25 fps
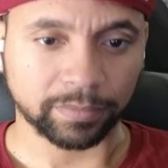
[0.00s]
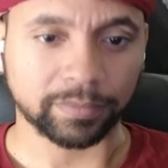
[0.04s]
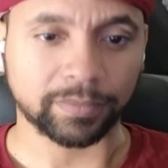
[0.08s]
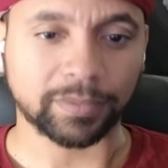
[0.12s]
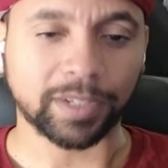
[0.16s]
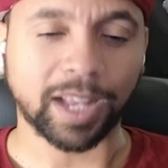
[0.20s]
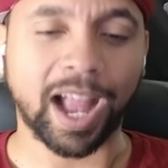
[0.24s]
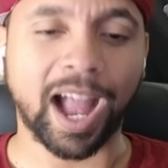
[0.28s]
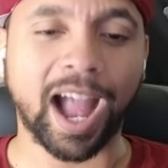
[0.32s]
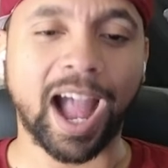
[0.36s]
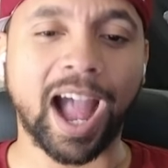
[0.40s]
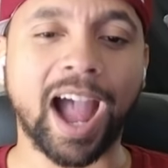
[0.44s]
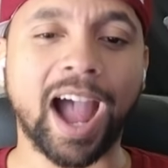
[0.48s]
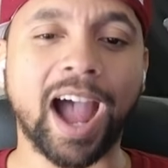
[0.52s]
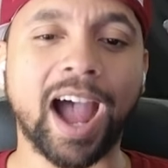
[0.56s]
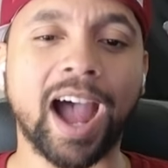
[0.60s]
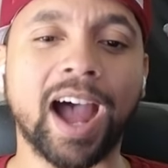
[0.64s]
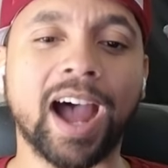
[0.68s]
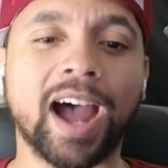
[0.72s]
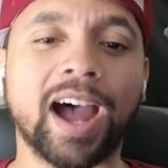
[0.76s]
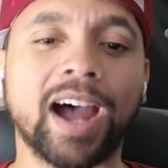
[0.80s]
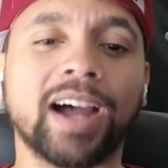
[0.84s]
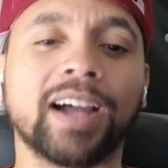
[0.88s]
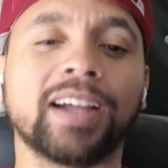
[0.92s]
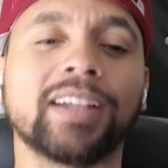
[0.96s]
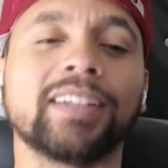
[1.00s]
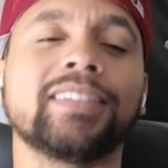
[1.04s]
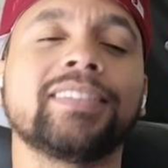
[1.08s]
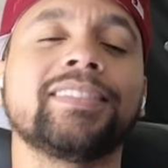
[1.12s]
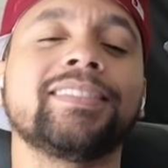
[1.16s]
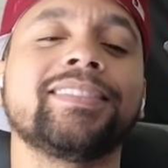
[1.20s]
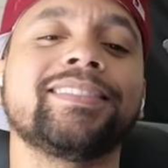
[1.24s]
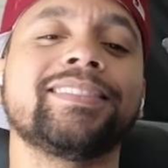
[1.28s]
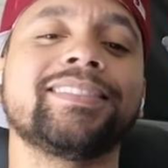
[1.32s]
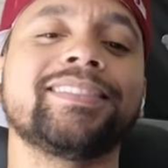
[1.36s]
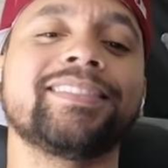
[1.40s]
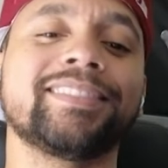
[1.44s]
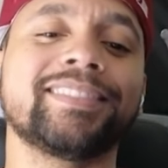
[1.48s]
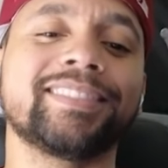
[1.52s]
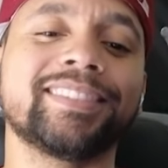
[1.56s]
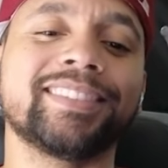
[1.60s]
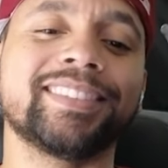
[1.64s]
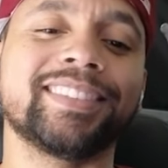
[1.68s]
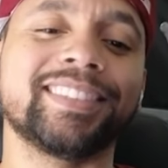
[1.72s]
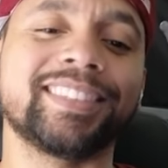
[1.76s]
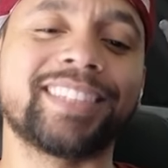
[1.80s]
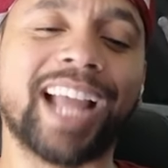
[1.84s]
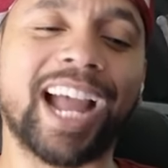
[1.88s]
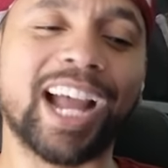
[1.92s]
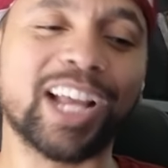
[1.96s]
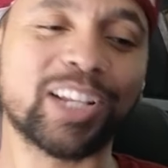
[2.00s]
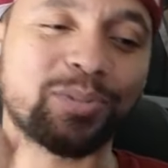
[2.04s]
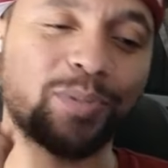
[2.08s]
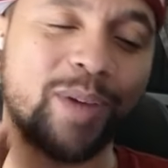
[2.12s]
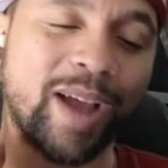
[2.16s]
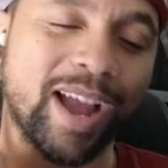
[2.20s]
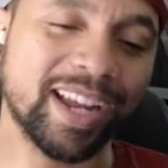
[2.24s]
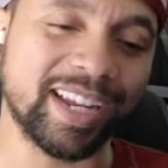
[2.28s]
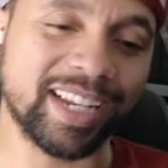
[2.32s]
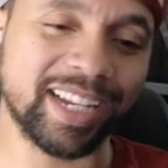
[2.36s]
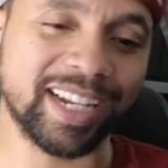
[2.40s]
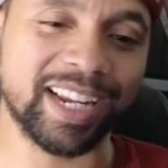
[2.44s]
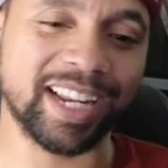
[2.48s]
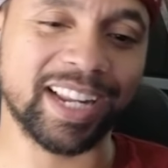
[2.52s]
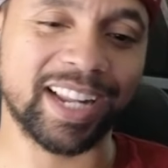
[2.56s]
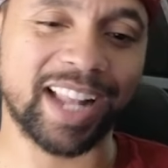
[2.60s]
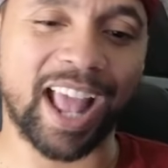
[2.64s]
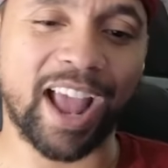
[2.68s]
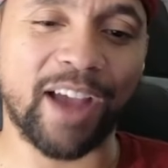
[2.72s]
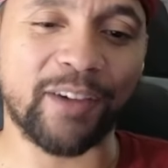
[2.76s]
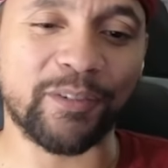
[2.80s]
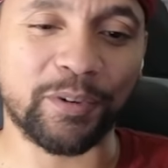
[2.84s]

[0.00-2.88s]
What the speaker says: Ah! That's why he didn't have